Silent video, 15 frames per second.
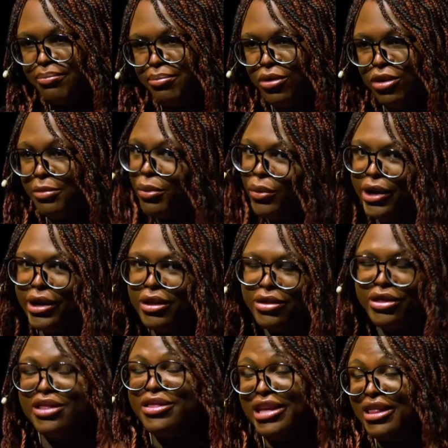bullet point,
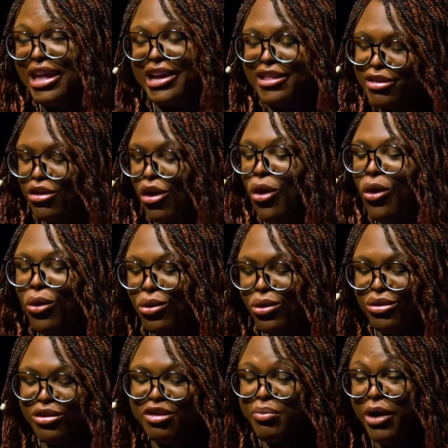the like
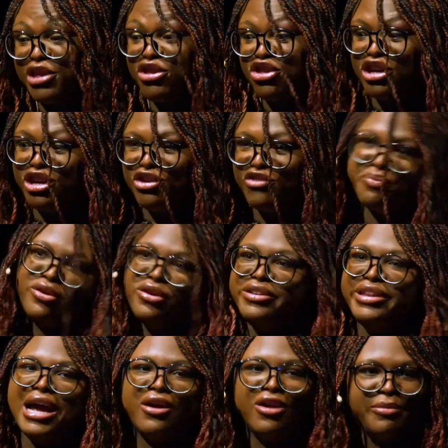whole spreadsheet you've put
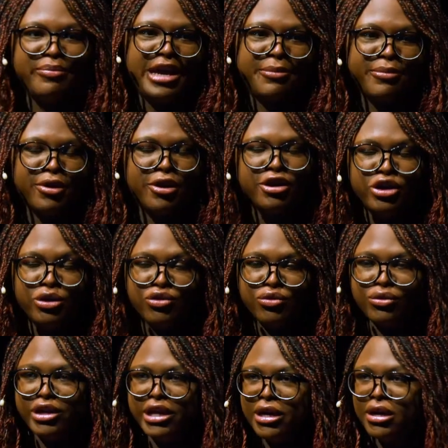down on paper,
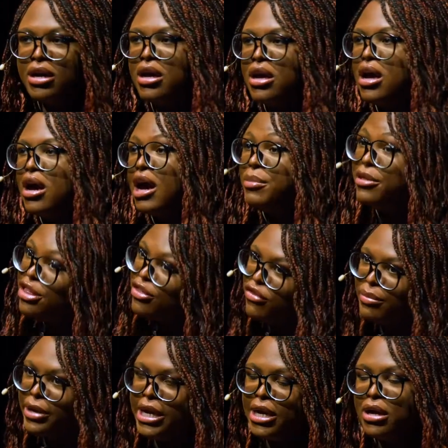usually, at least for
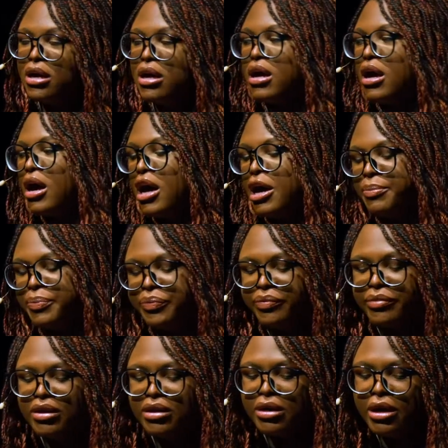me.
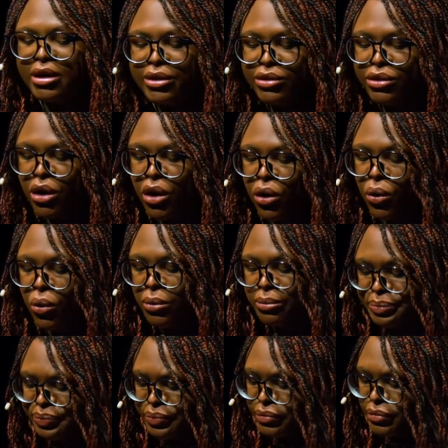And so
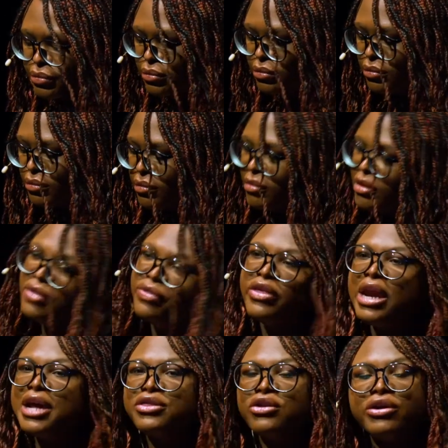
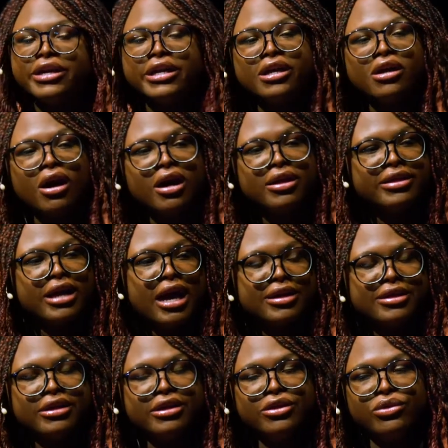then I started getting
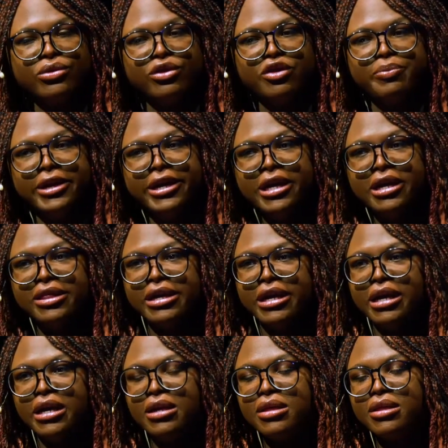contacted to do speaking
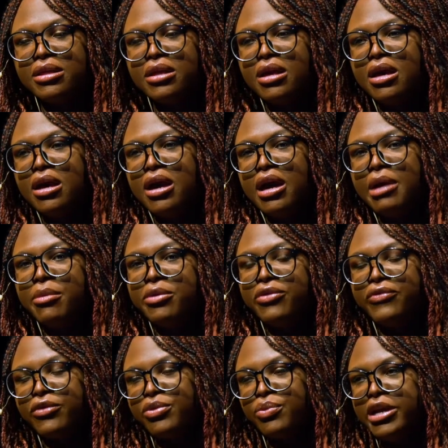things. I remember the
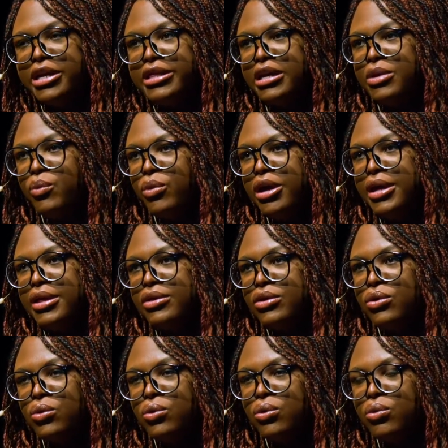first one I did was
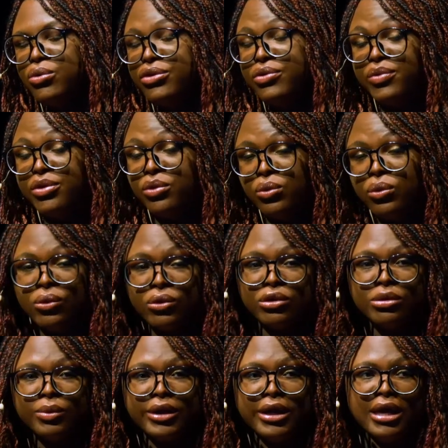with
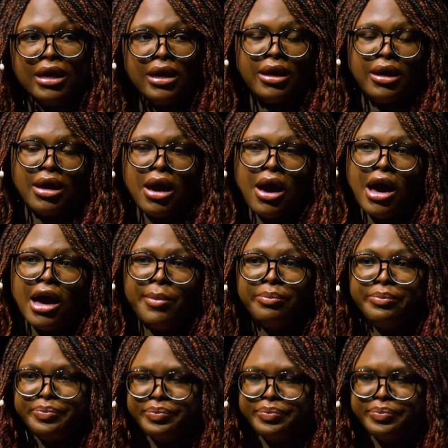Google. And